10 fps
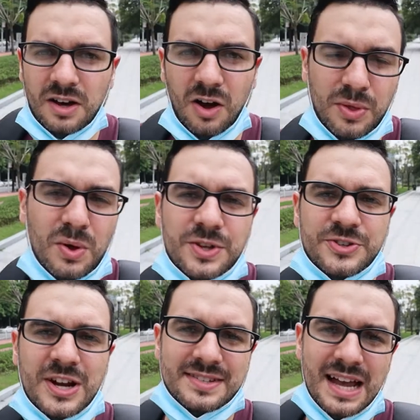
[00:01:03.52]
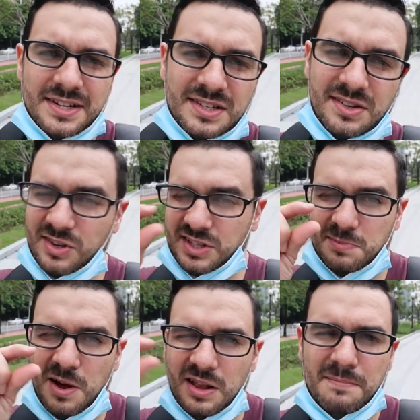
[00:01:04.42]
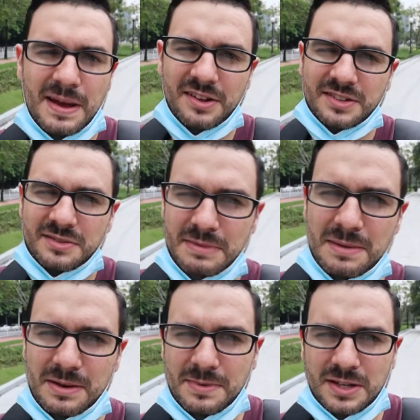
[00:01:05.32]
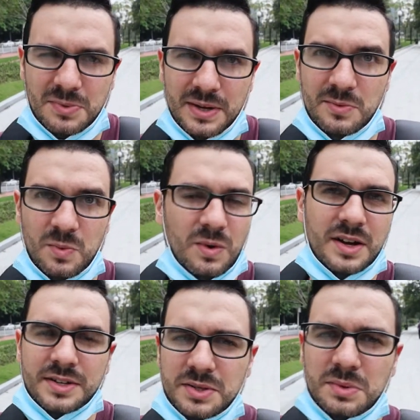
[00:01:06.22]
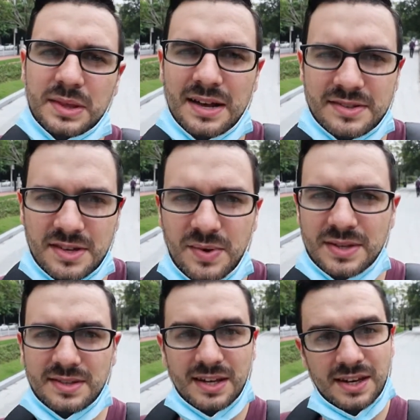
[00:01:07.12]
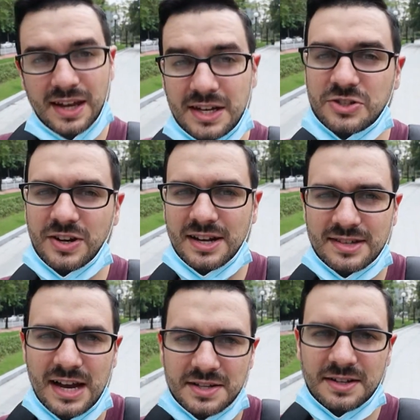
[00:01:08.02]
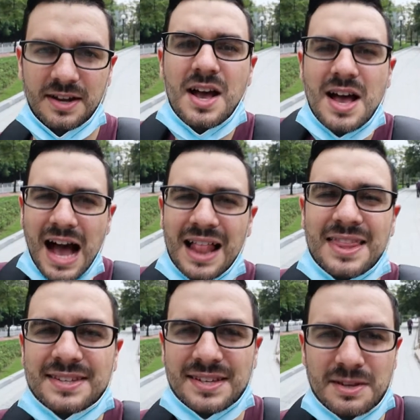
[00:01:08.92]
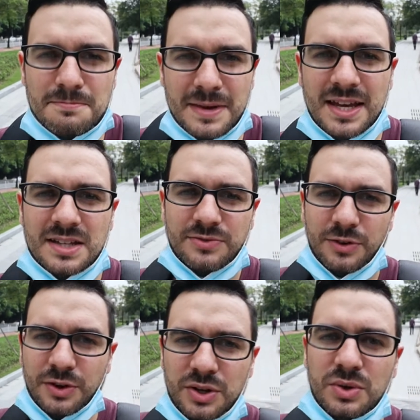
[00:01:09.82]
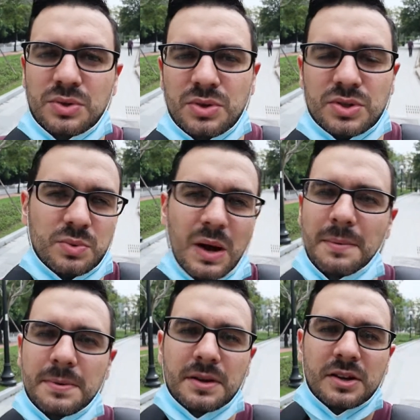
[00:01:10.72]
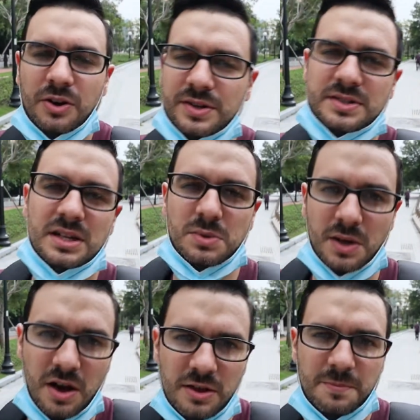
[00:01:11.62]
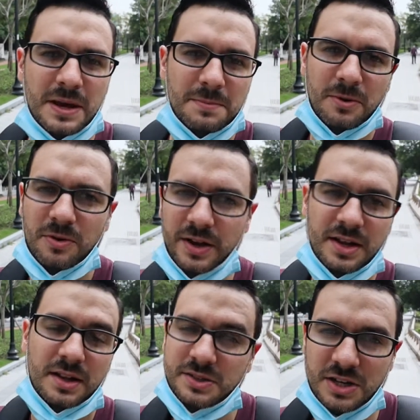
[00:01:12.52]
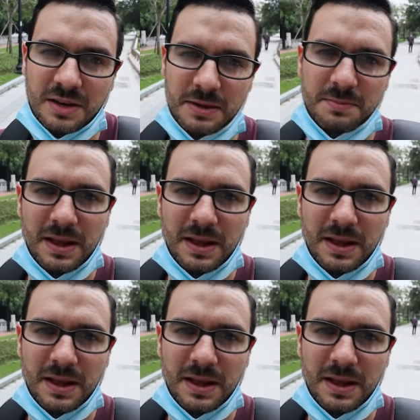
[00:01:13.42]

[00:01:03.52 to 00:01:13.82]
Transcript: Although the transactions are a small amount, maybe between 1 to 2,000 USD each transaction, at least it's a means for you to swap currencies with other people in a legitimate